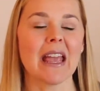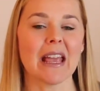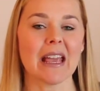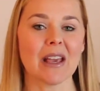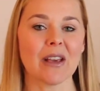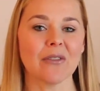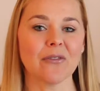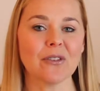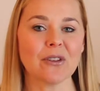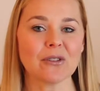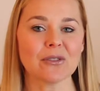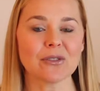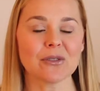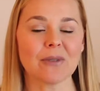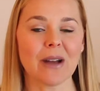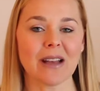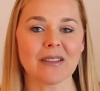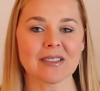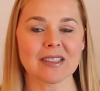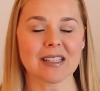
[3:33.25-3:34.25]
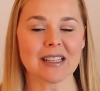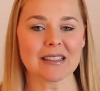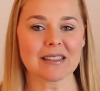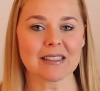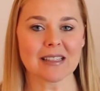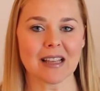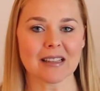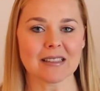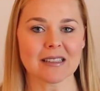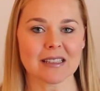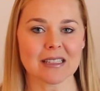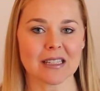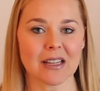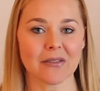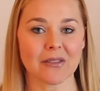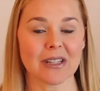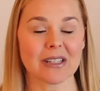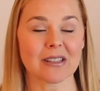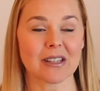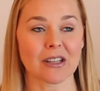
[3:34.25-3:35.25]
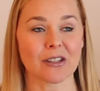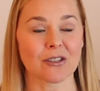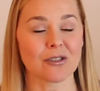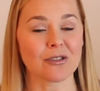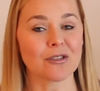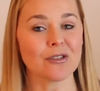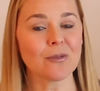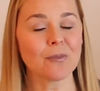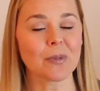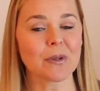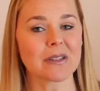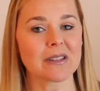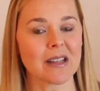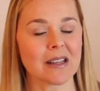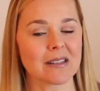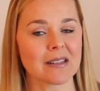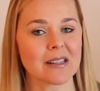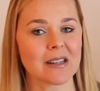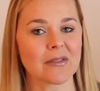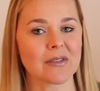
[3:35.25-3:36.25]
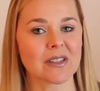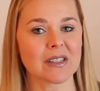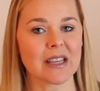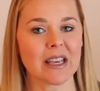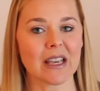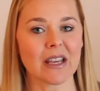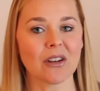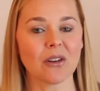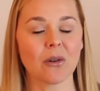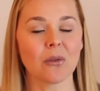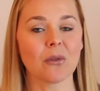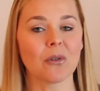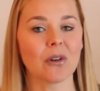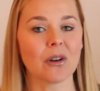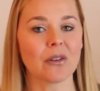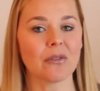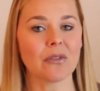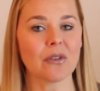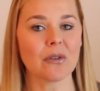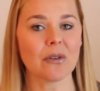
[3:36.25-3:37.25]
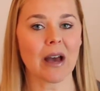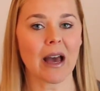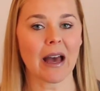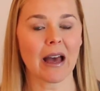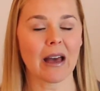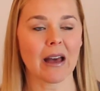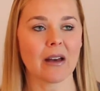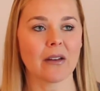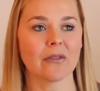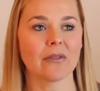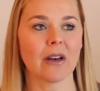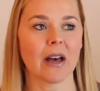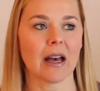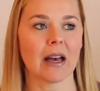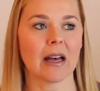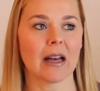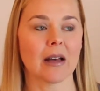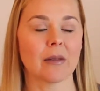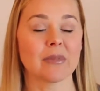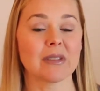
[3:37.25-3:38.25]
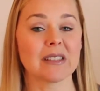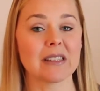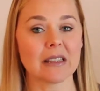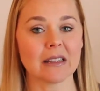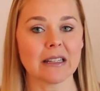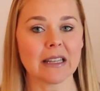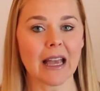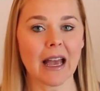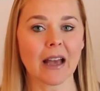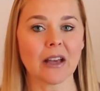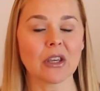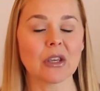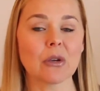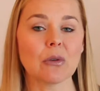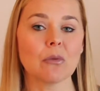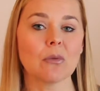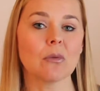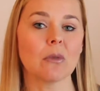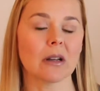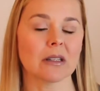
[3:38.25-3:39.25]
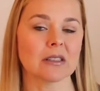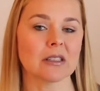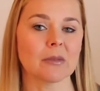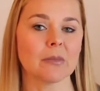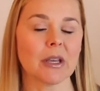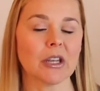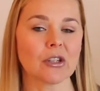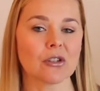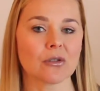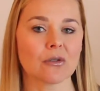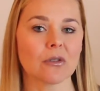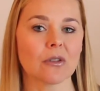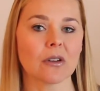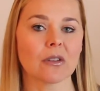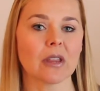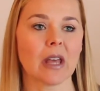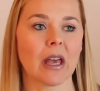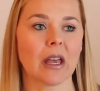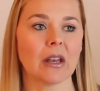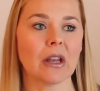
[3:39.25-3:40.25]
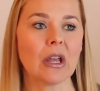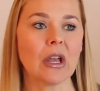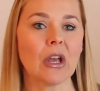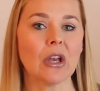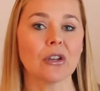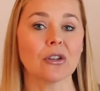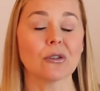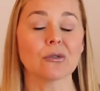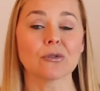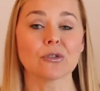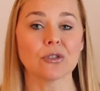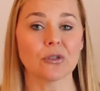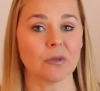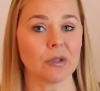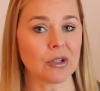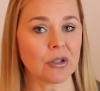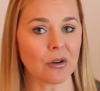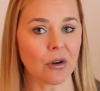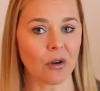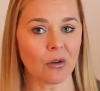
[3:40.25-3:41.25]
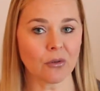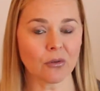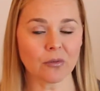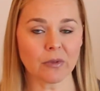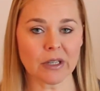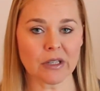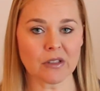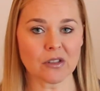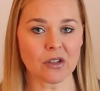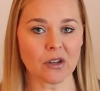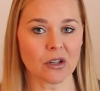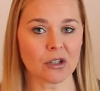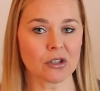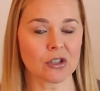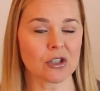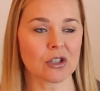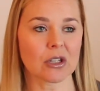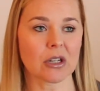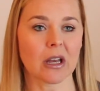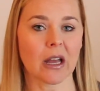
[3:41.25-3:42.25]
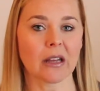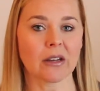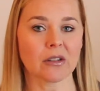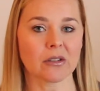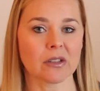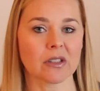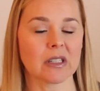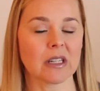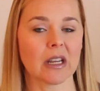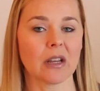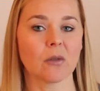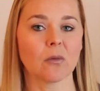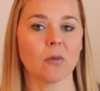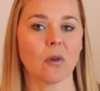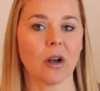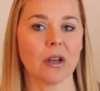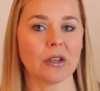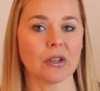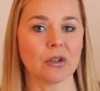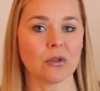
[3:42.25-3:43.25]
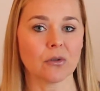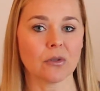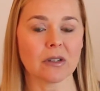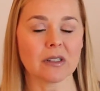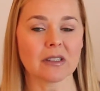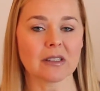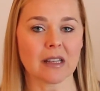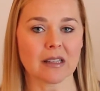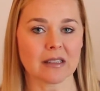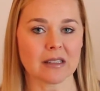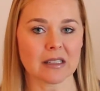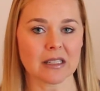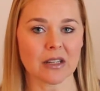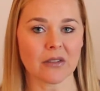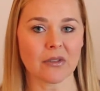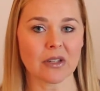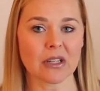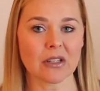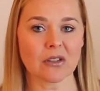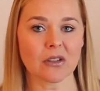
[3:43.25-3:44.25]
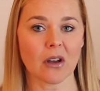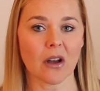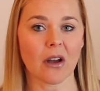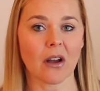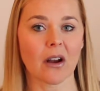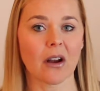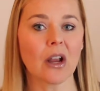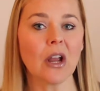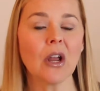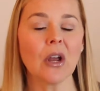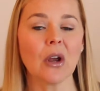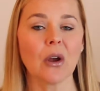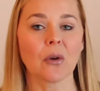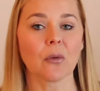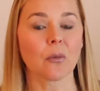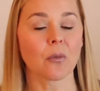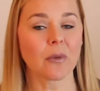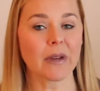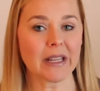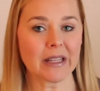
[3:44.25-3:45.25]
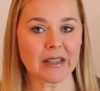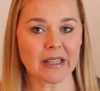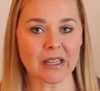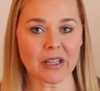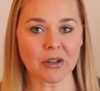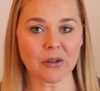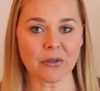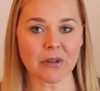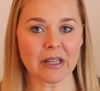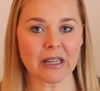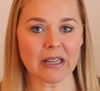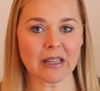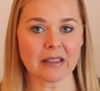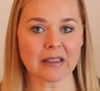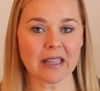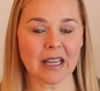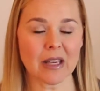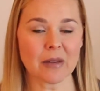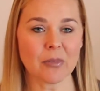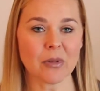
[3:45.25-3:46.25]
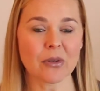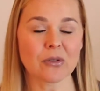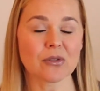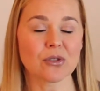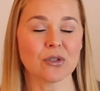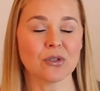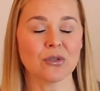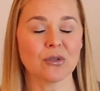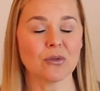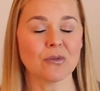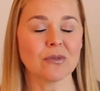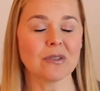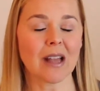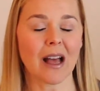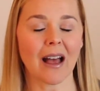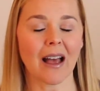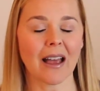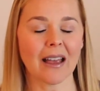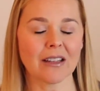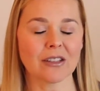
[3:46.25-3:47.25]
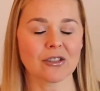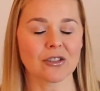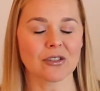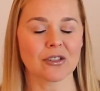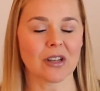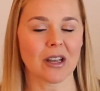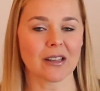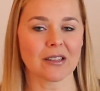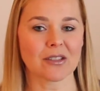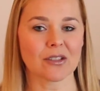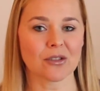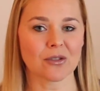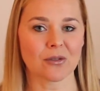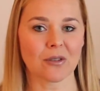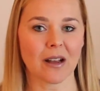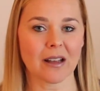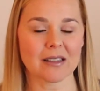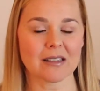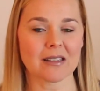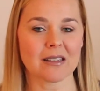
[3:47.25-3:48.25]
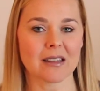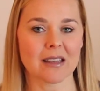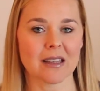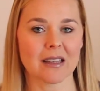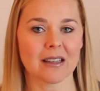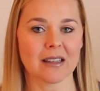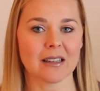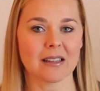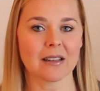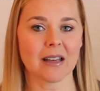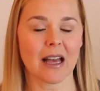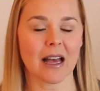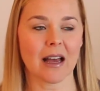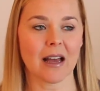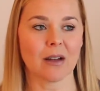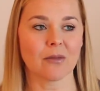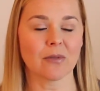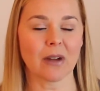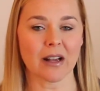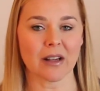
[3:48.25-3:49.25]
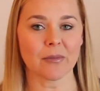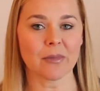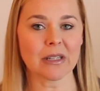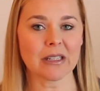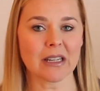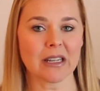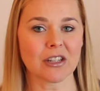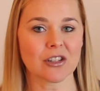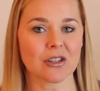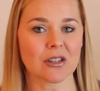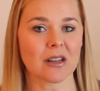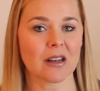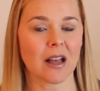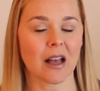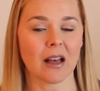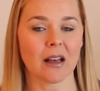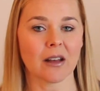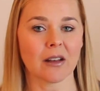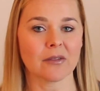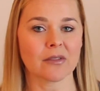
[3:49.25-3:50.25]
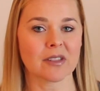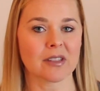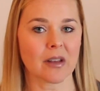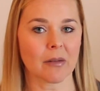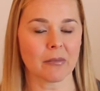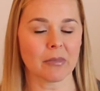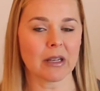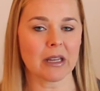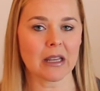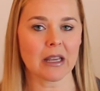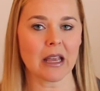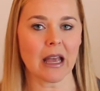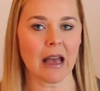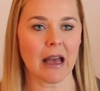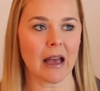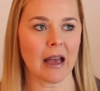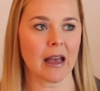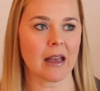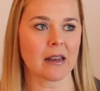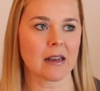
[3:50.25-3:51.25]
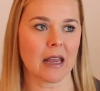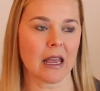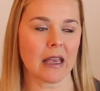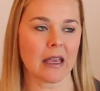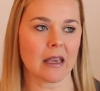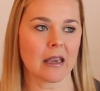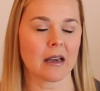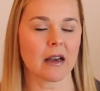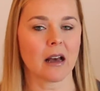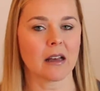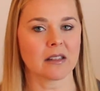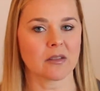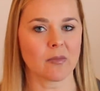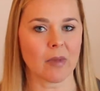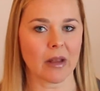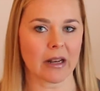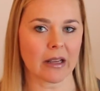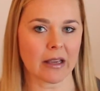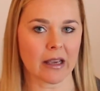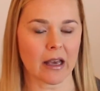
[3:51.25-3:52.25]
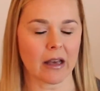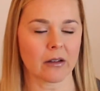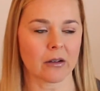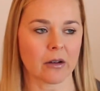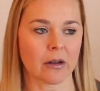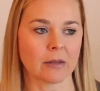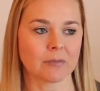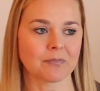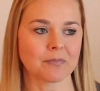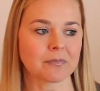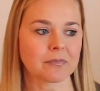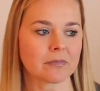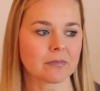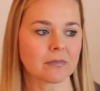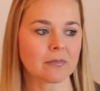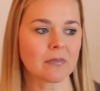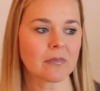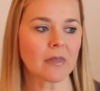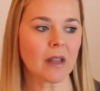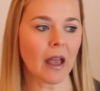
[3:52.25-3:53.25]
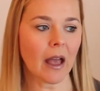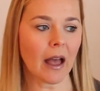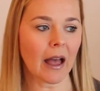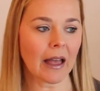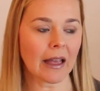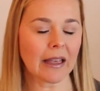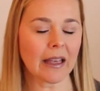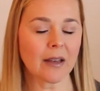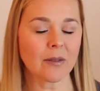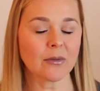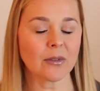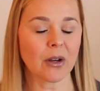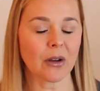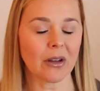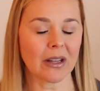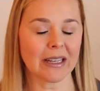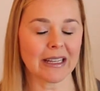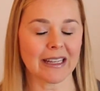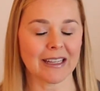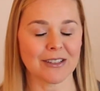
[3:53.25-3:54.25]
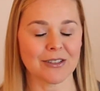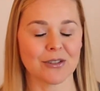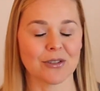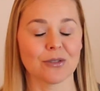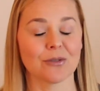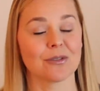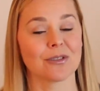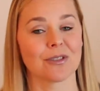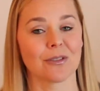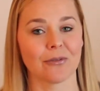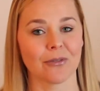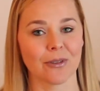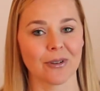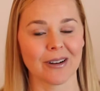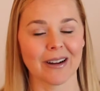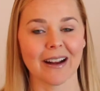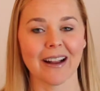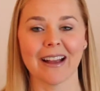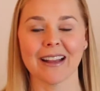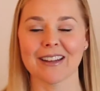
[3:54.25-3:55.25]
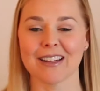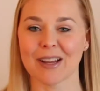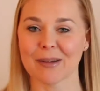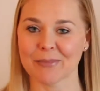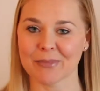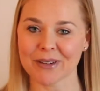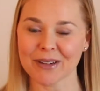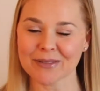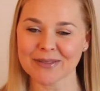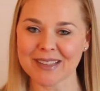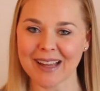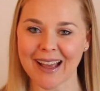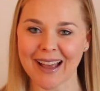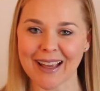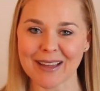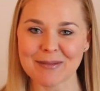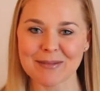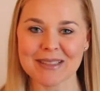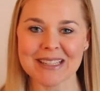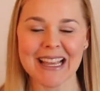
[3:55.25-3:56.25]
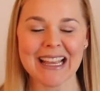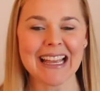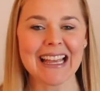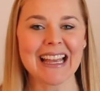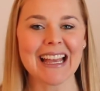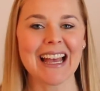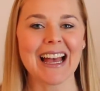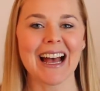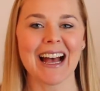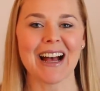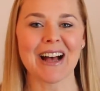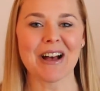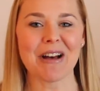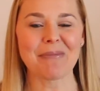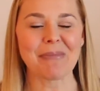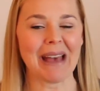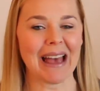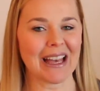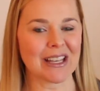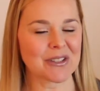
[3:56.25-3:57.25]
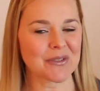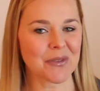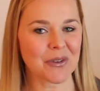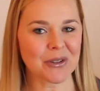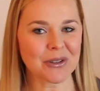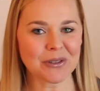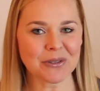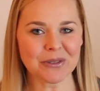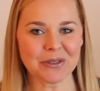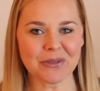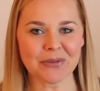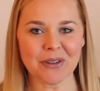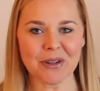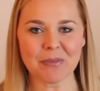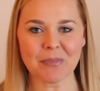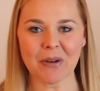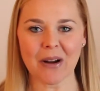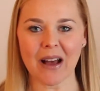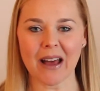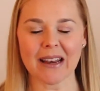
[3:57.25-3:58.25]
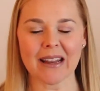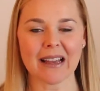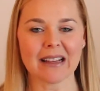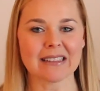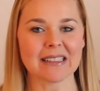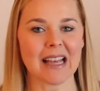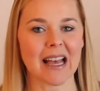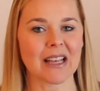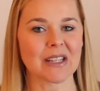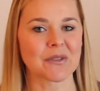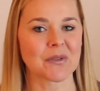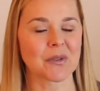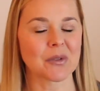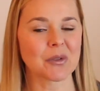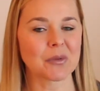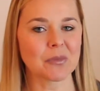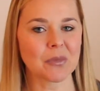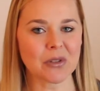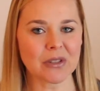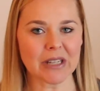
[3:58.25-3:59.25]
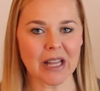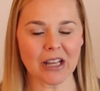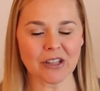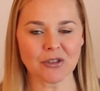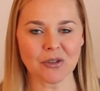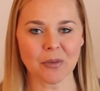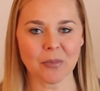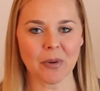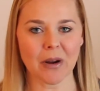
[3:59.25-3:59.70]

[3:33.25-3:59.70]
If you do have skin sensitivities, like super sensitive skin, or if you have celiac, you want to make sure that you're doing your own research to understand what your sensitivities are. Read the ingredient labels. Do not just trust the recommendation of somebody at a cosmetic counter. I have gone into Sephora a number of times, asked for gluten-free products, asked for more natural